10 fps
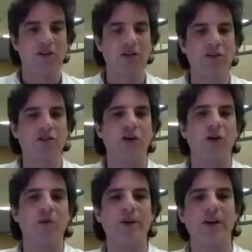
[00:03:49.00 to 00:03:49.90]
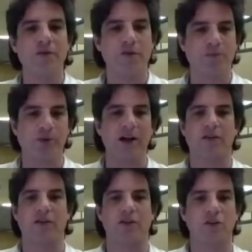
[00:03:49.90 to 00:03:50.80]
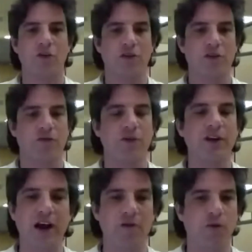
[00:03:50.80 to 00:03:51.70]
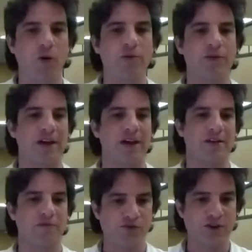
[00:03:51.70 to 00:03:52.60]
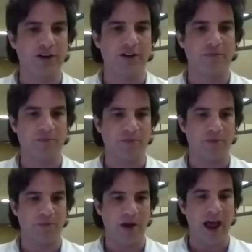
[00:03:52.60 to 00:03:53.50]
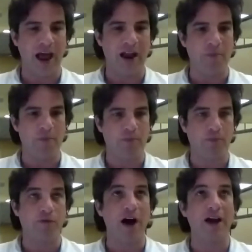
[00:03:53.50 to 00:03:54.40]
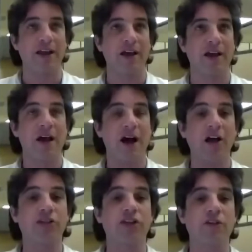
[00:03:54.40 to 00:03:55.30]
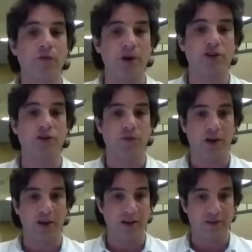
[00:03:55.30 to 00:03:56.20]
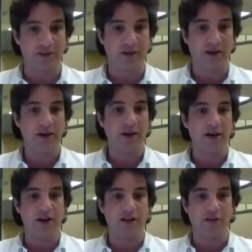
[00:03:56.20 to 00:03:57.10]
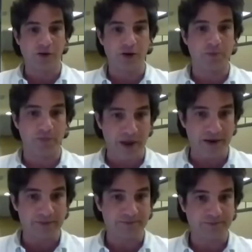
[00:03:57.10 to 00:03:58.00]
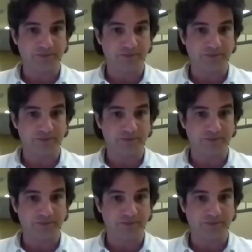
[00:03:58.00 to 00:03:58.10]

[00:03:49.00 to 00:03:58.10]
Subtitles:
So there's so many different practical uses. Filling out forms is a really, and providing health information for your kids is a real pain.